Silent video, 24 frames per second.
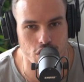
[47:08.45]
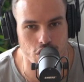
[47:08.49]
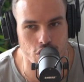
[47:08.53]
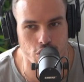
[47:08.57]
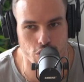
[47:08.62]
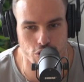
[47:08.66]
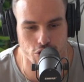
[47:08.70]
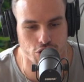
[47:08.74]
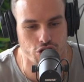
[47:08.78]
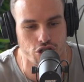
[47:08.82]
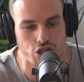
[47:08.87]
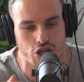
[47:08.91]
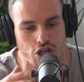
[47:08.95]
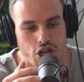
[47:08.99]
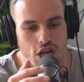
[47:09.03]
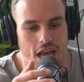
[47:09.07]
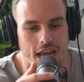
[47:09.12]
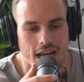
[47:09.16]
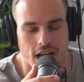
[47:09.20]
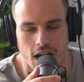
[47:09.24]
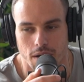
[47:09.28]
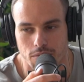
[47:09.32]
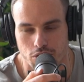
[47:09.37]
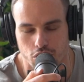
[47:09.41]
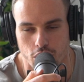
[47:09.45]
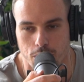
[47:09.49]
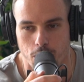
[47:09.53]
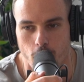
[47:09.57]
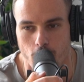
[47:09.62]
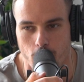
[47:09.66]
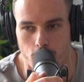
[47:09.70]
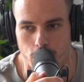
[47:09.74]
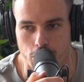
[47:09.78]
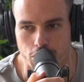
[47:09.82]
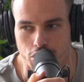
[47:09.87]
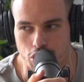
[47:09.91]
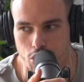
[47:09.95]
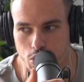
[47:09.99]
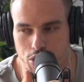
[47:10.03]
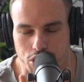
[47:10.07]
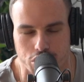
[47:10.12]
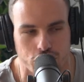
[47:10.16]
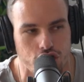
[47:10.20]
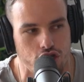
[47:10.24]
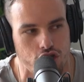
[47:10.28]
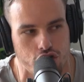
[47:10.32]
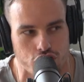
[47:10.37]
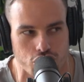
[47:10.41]
you're it comes to a point where you're so
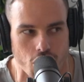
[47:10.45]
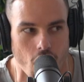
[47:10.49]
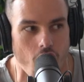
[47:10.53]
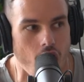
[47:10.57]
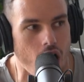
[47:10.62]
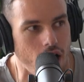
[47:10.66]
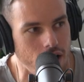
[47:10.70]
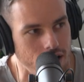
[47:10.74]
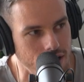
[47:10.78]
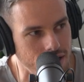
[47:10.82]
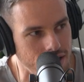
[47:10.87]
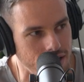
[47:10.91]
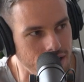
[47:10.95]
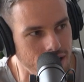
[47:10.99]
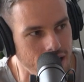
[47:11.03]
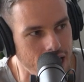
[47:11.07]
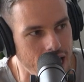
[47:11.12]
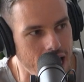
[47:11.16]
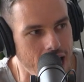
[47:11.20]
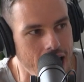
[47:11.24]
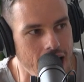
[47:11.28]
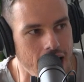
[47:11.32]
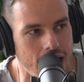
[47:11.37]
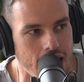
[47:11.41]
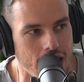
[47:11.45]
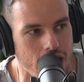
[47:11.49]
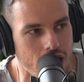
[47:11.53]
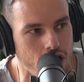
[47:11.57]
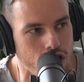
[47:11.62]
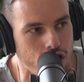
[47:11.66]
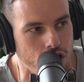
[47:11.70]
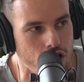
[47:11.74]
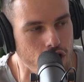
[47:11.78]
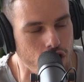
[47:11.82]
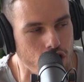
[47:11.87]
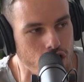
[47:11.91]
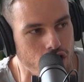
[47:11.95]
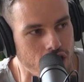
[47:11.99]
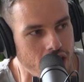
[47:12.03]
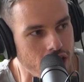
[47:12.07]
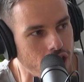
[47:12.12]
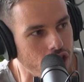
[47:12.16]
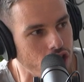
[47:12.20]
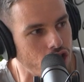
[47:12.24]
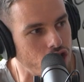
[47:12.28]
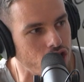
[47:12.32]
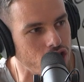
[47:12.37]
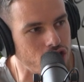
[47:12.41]
distraught and
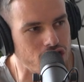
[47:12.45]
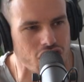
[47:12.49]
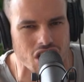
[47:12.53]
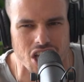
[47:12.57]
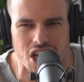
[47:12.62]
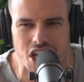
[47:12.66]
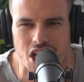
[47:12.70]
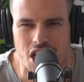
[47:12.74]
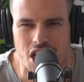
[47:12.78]
like just